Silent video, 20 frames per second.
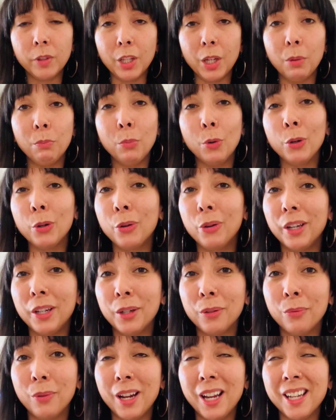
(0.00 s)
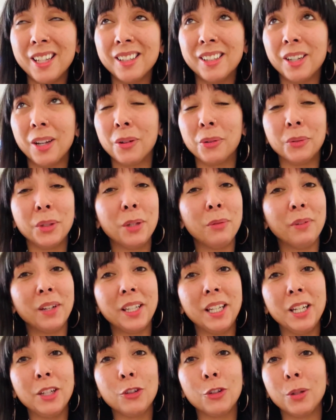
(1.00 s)
more creative ways, not only
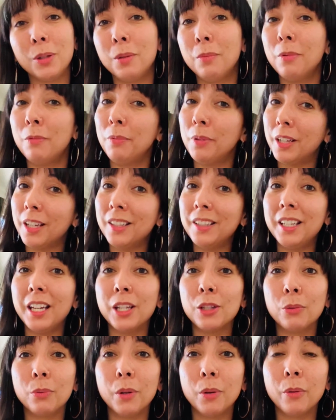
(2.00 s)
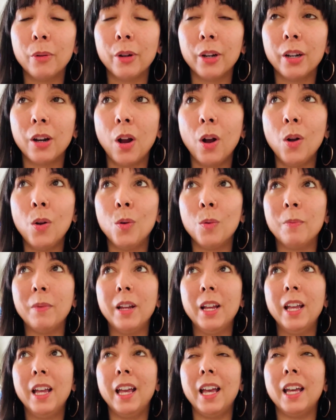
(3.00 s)
financially, but because yes, we were at home.
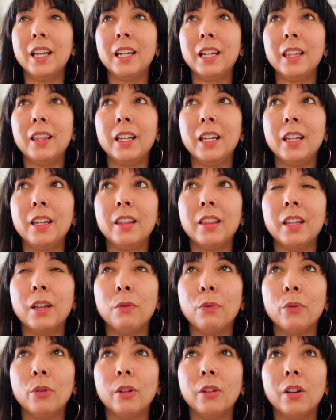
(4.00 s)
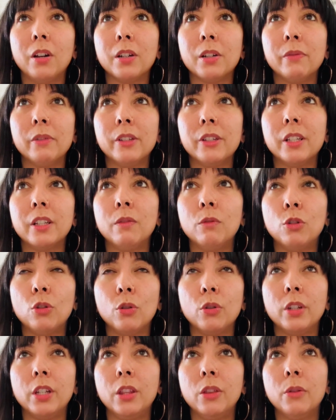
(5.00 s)
And I think that for a lot of us that have
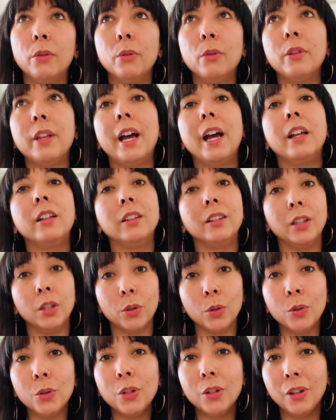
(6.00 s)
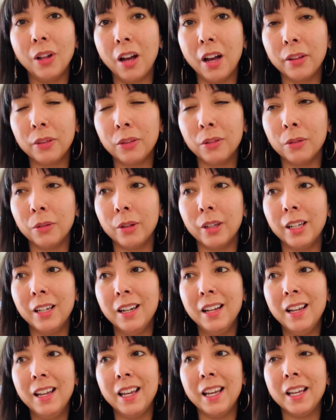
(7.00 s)
journeyed through that and learned a lot through it,
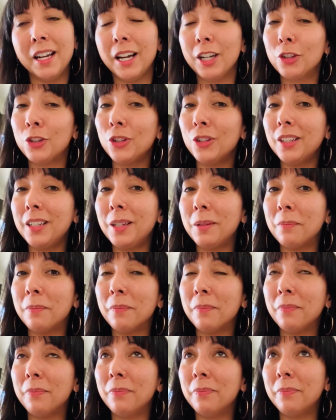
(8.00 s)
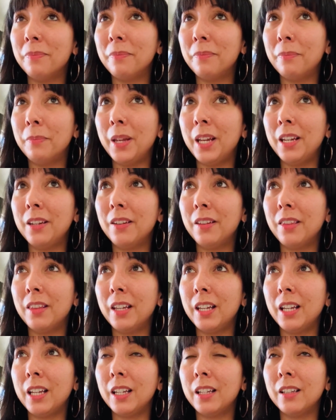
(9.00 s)
it actually made
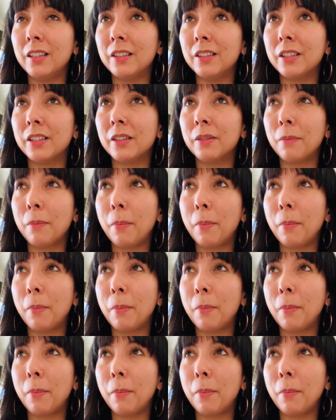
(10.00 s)
things,